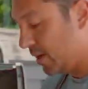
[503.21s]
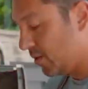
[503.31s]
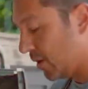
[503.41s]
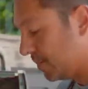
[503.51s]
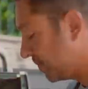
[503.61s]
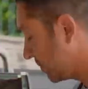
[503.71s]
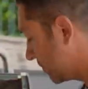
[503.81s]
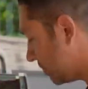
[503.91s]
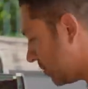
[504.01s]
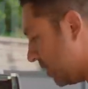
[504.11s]
to grill.
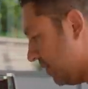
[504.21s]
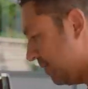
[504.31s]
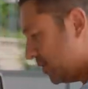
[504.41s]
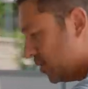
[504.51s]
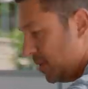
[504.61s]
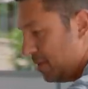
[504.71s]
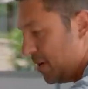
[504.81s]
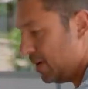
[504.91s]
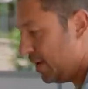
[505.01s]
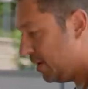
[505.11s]
Fish has been
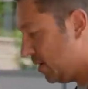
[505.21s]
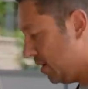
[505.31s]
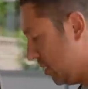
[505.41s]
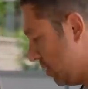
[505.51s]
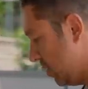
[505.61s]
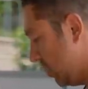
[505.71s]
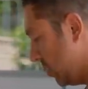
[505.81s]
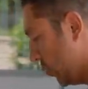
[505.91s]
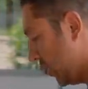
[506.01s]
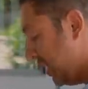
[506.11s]
marinating.
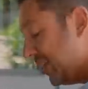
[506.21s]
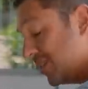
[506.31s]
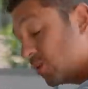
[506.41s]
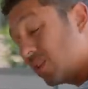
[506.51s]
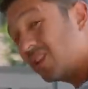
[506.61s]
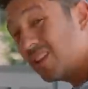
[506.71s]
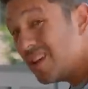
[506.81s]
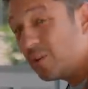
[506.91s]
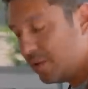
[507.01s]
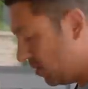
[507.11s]
We're gonna hit this with a
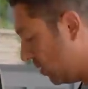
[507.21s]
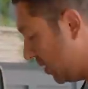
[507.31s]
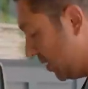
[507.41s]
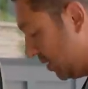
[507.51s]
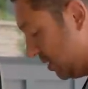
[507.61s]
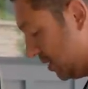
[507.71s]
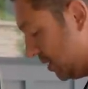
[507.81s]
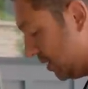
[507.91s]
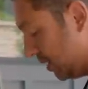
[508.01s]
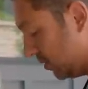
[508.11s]
little bit of oil,
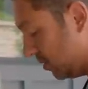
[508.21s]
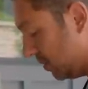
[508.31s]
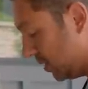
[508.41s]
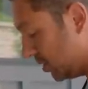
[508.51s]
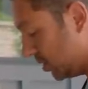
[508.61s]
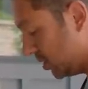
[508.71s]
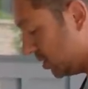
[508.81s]
not so much,